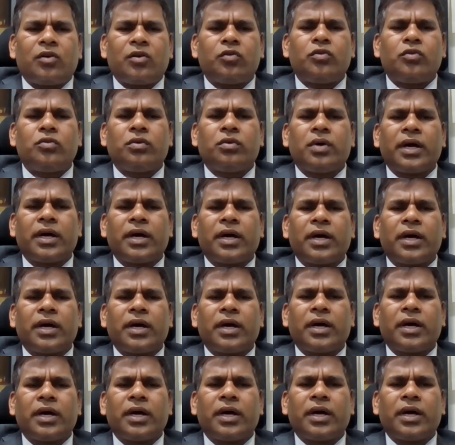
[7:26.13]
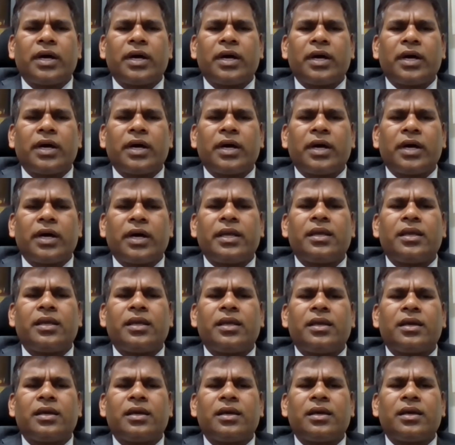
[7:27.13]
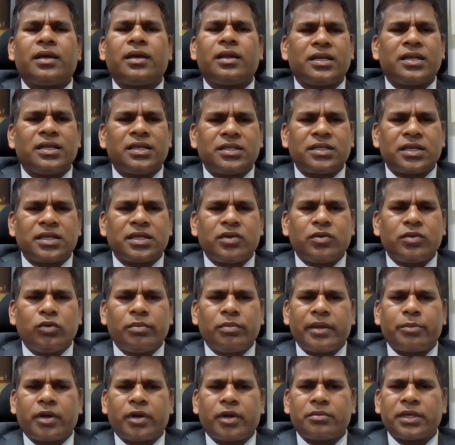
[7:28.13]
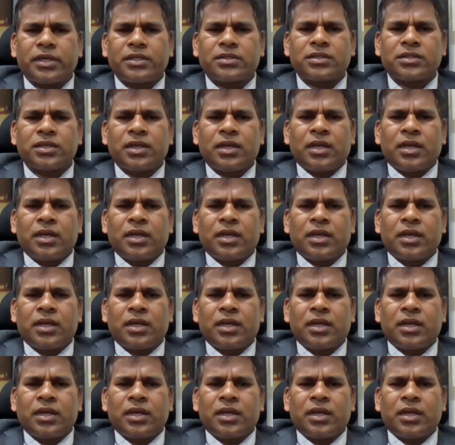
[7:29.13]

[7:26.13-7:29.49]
How do I reschedule my appointments?